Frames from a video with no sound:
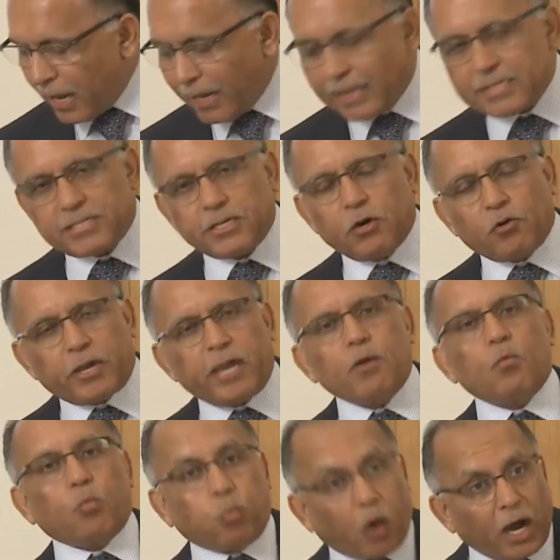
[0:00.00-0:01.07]
and say, okay,
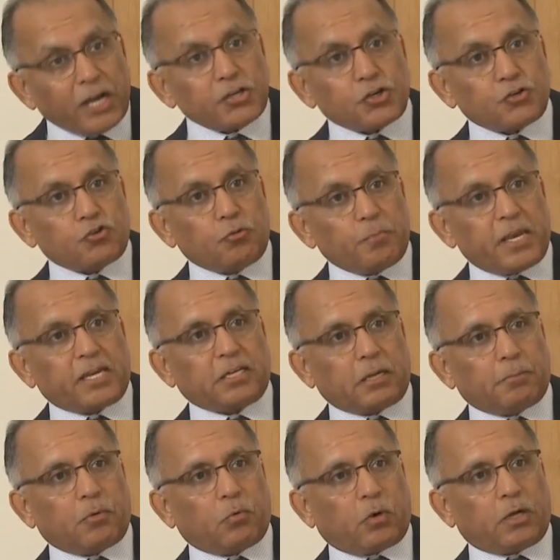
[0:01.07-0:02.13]
why should you
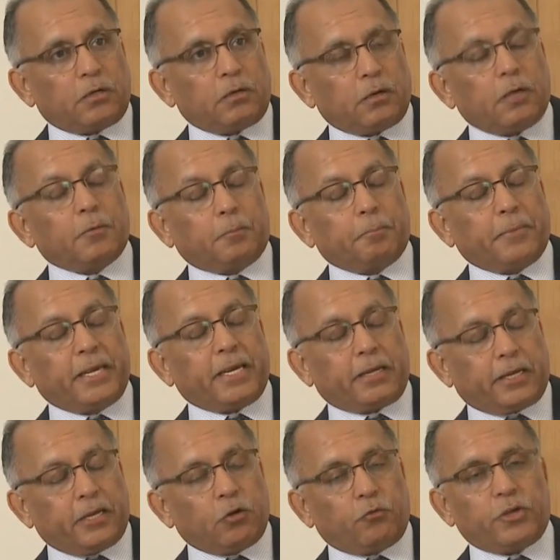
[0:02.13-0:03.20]

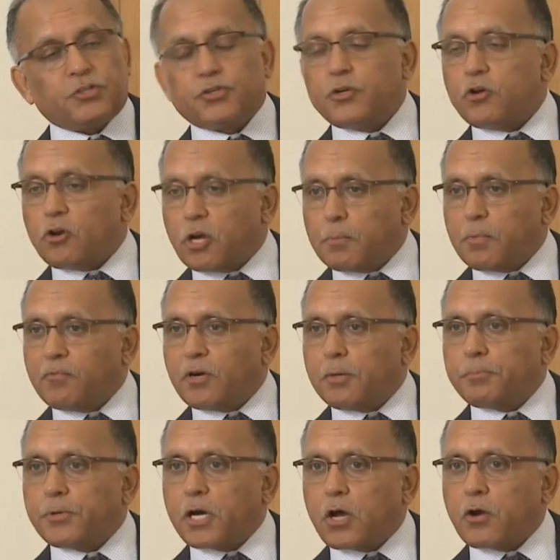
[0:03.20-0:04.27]
make innovation your
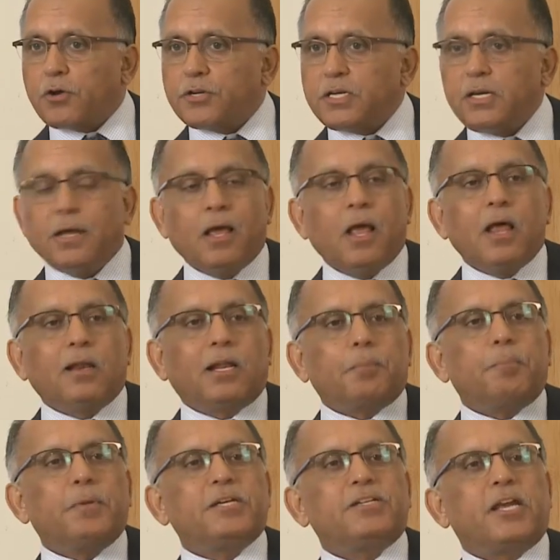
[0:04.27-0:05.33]
#1 priority?
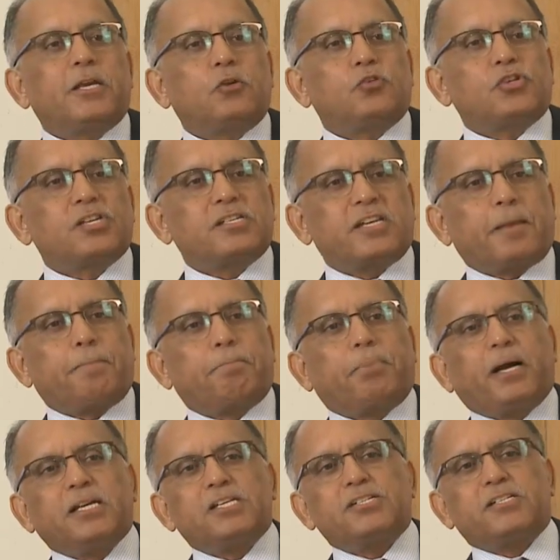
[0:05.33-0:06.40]
Let me take you step
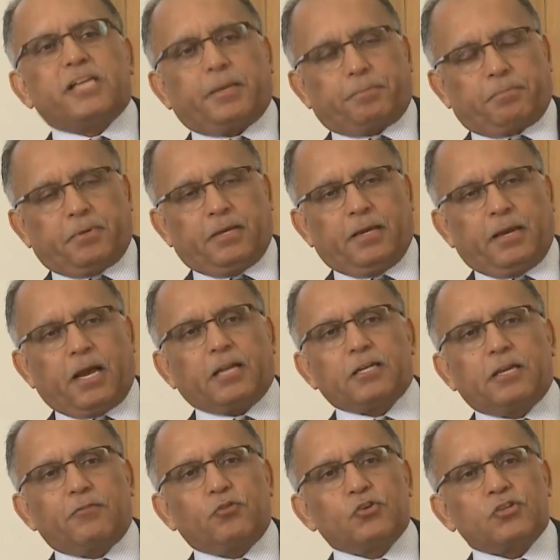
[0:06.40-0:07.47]
by step and
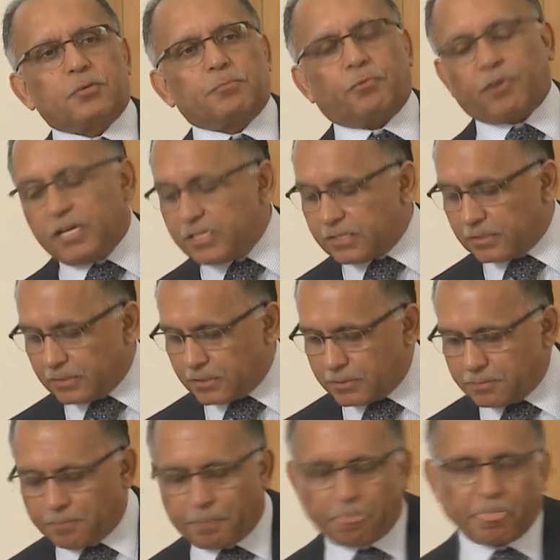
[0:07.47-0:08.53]
give you some reasons.